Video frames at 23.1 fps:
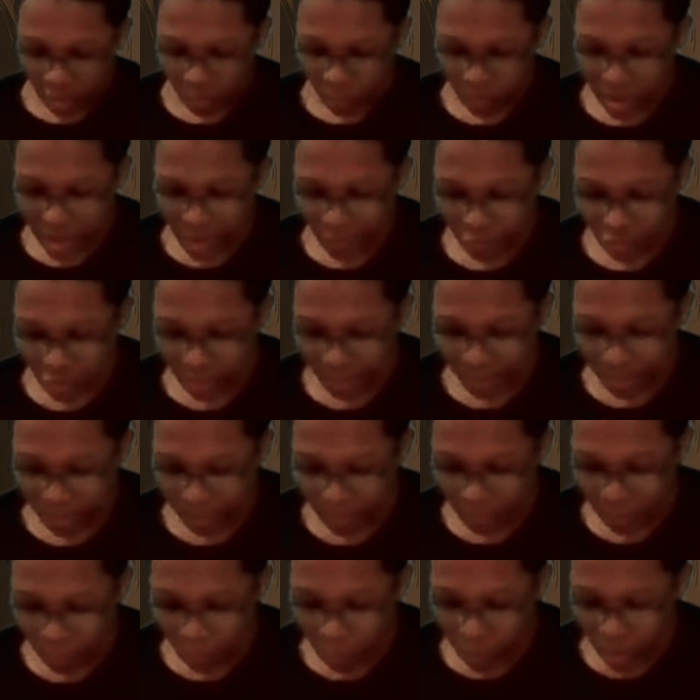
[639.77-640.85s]
Whenever a
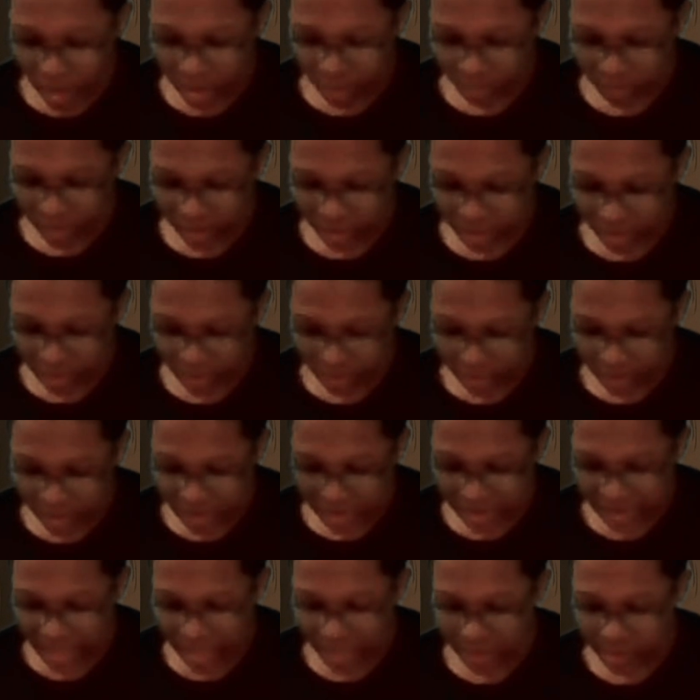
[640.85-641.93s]
white man
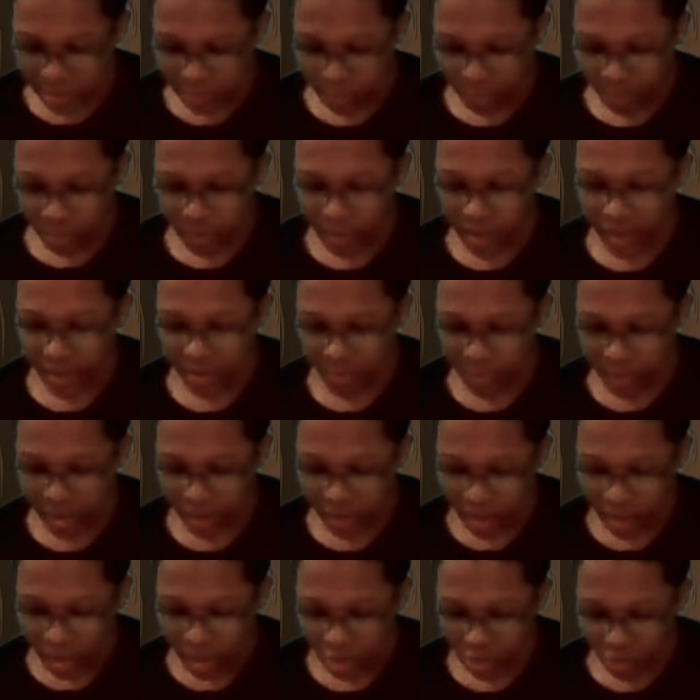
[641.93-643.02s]
does that to a black man,